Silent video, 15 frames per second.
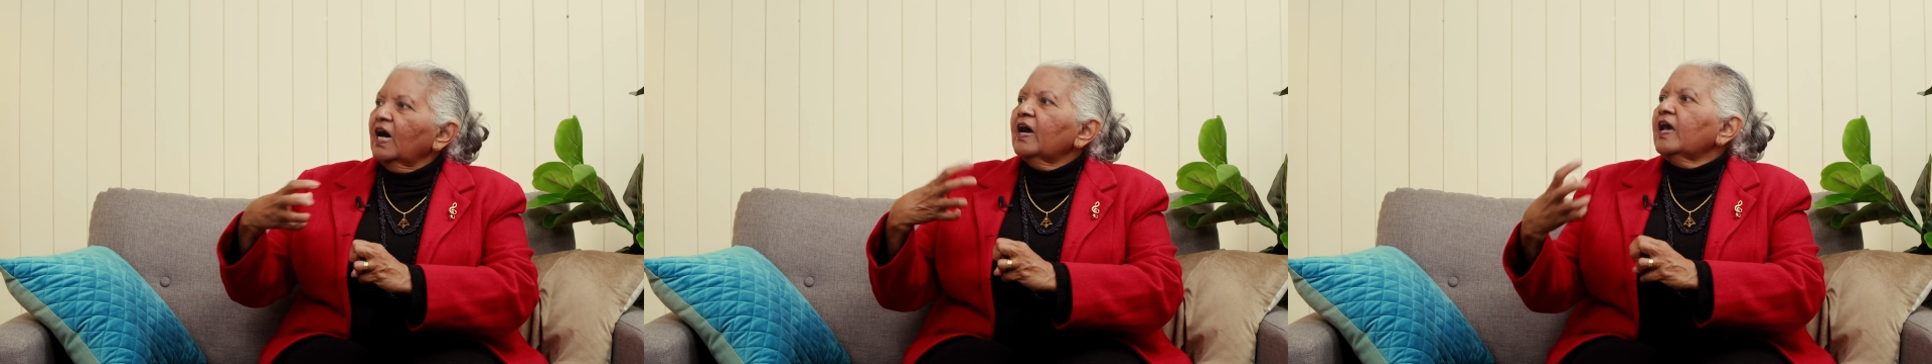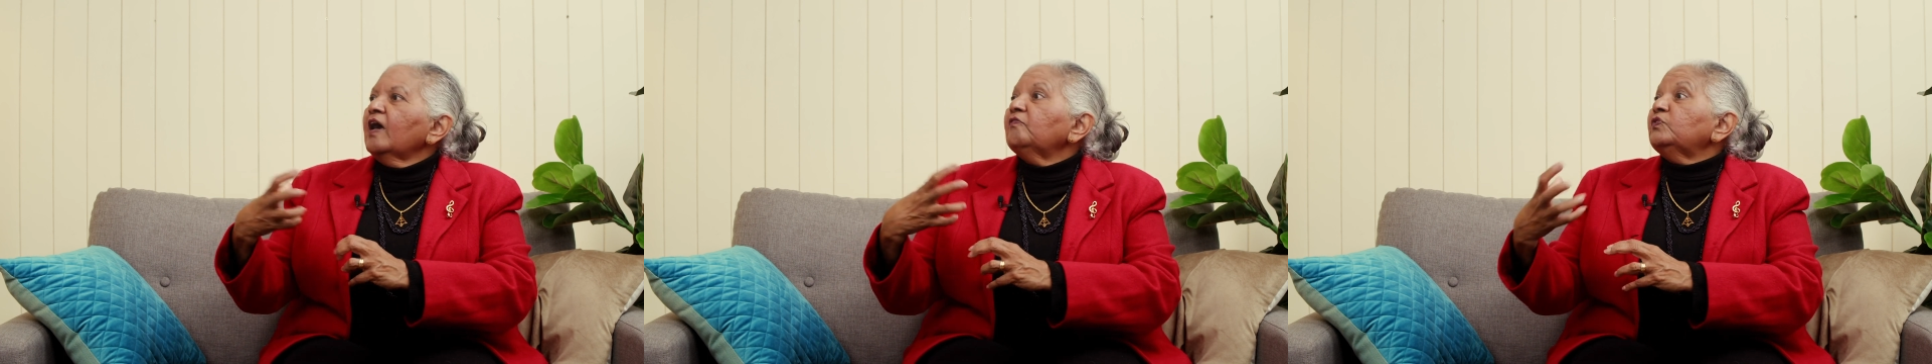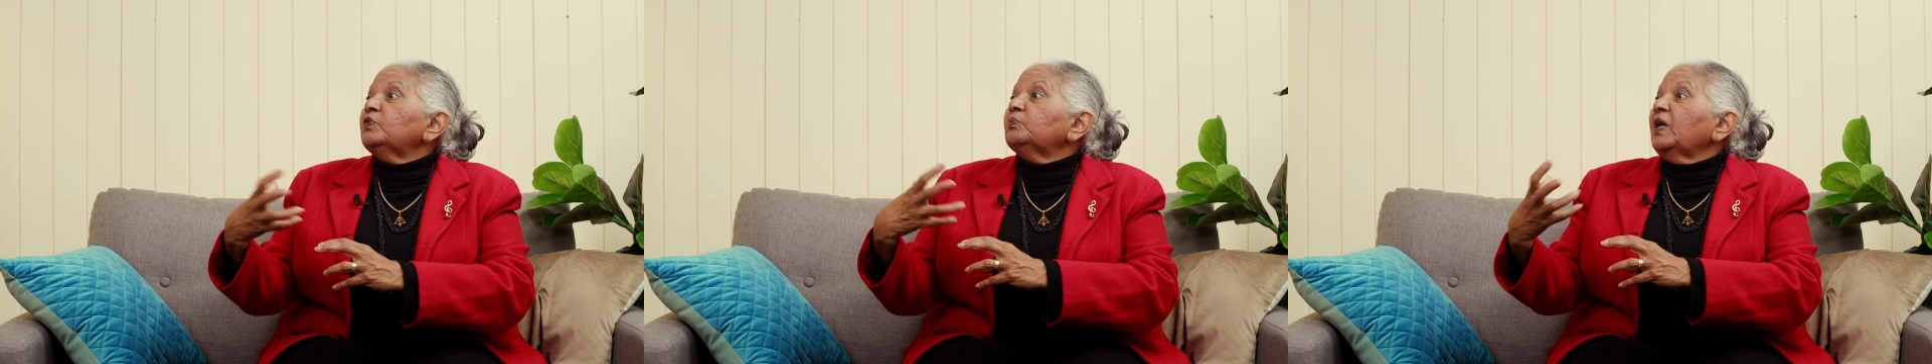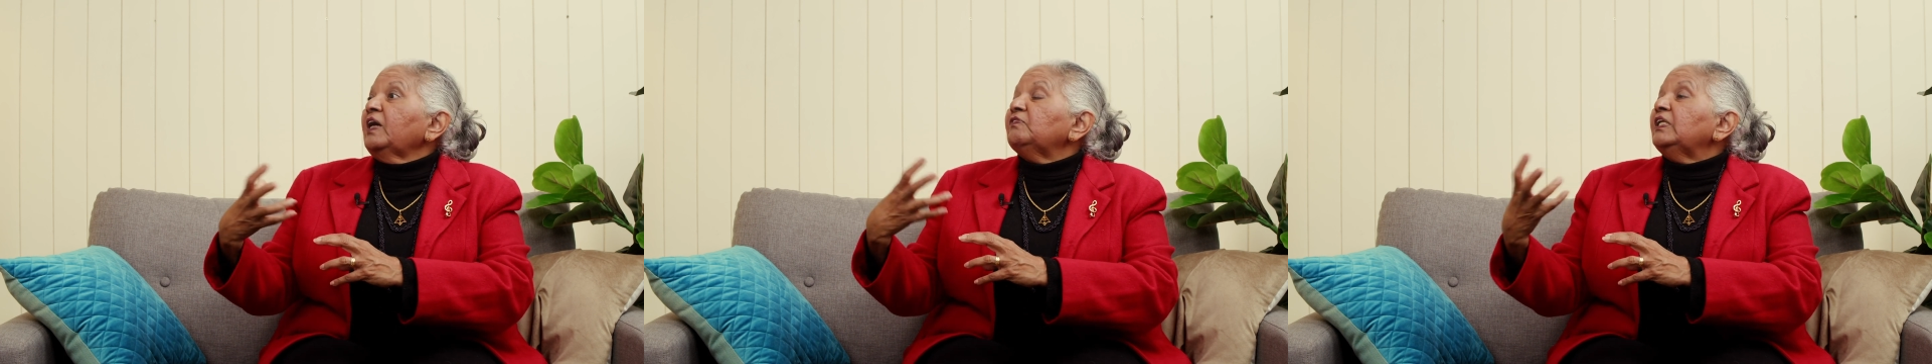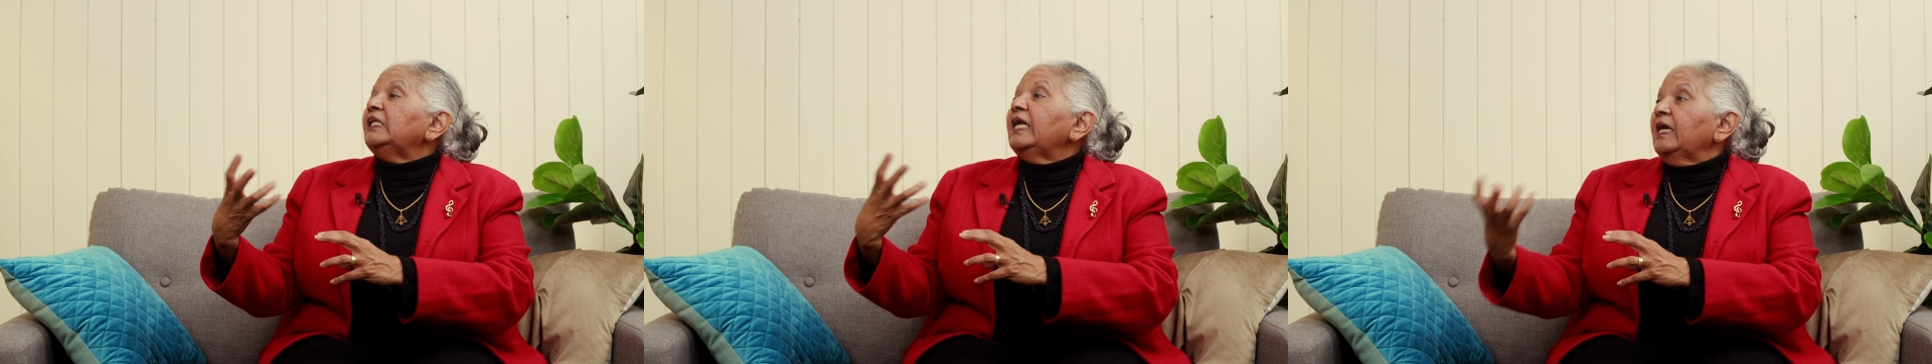I have to
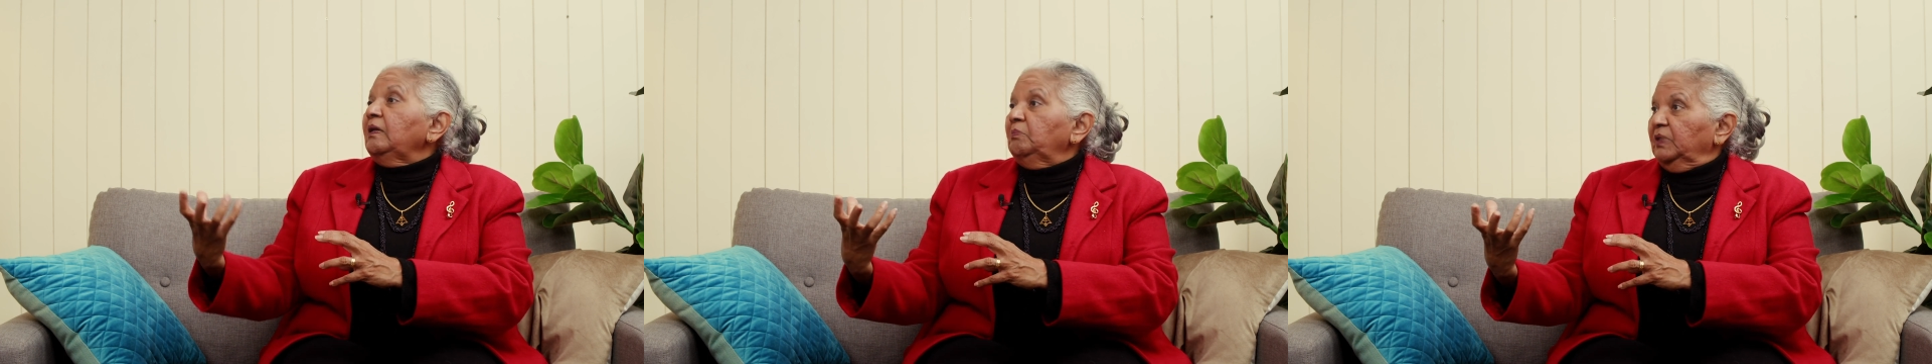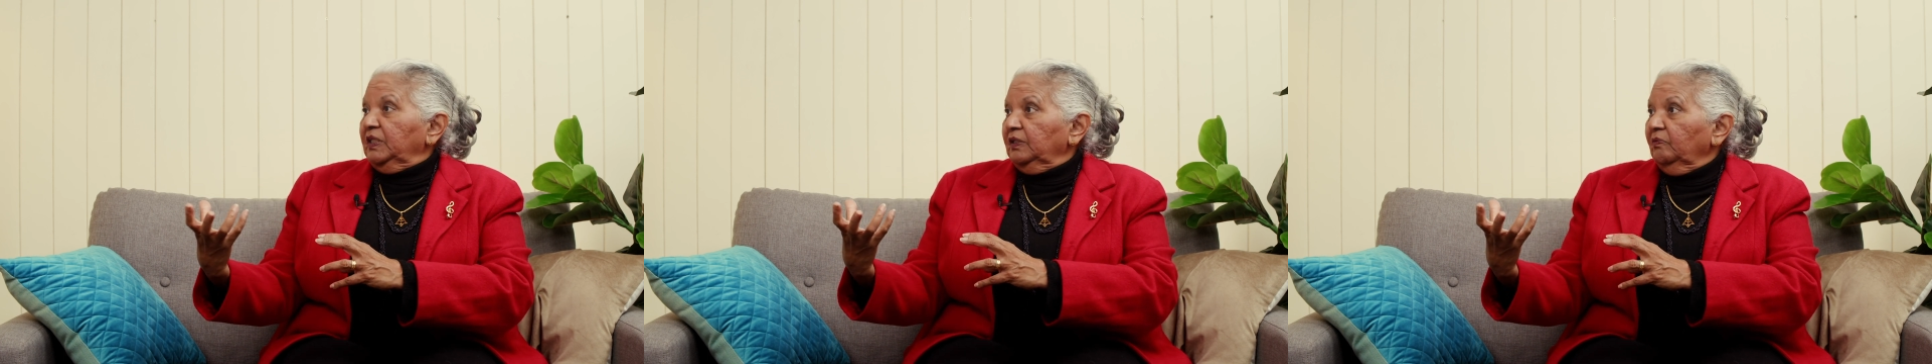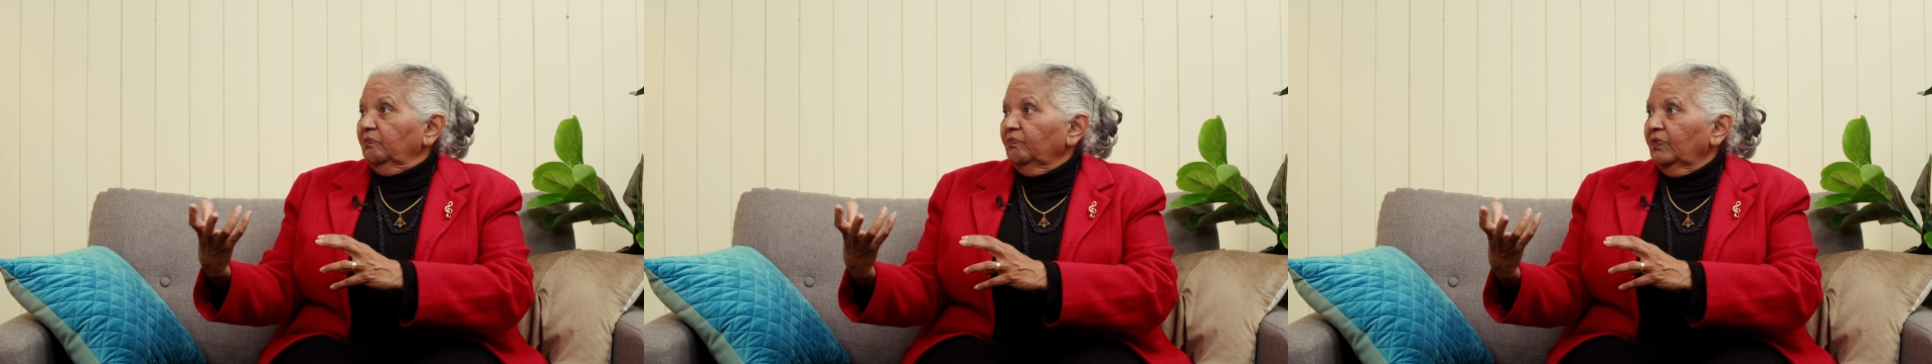have a label.